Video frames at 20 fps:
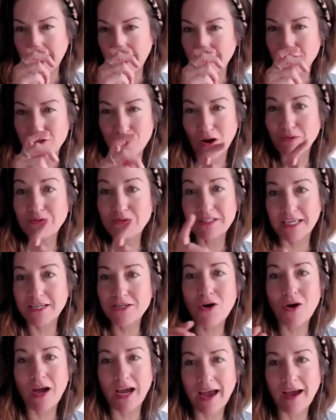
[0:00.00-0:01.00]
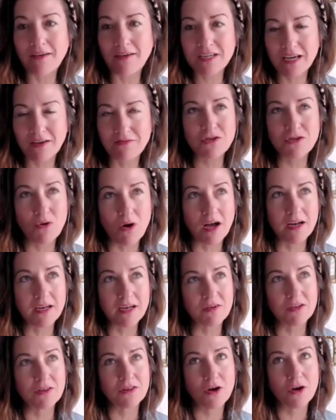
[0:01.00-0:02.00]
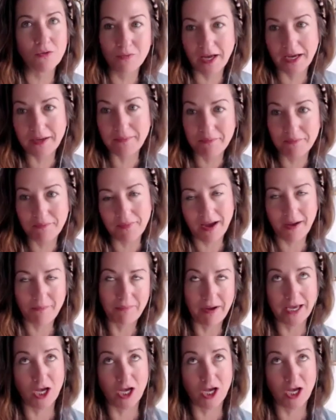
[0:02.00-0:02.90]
And so I was like, no, I have to have you on even though like my